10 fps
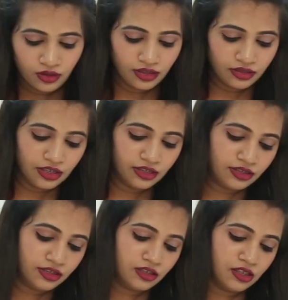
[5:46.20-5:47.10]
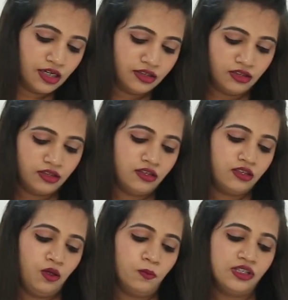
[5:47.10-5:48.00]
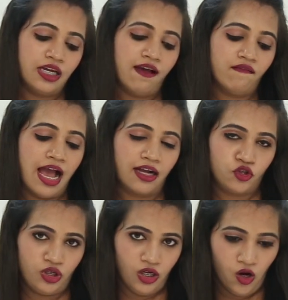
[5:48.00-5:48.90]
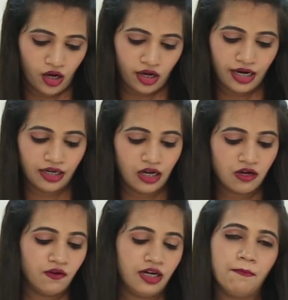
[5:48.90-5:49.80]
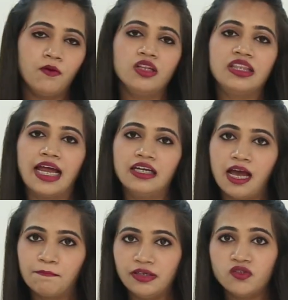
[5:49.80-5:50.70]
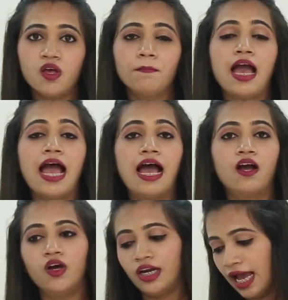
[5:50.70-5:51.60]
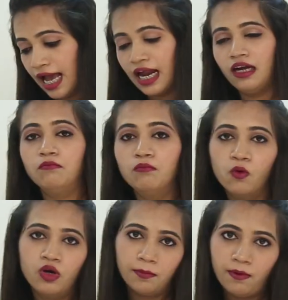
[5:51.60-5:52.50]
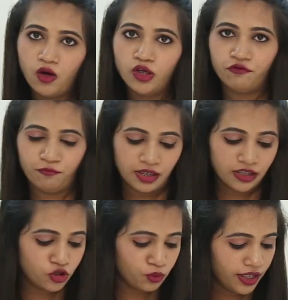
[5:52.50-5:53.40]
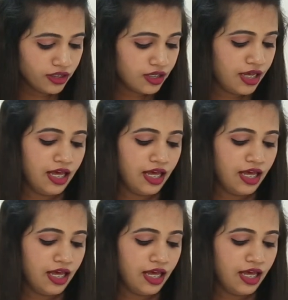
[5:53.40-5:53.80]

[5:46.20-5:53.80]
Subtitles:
think, see, this is the consistency which I have actually got right now, and I'm not that happy, so I'm gonna add more amount of milk to it.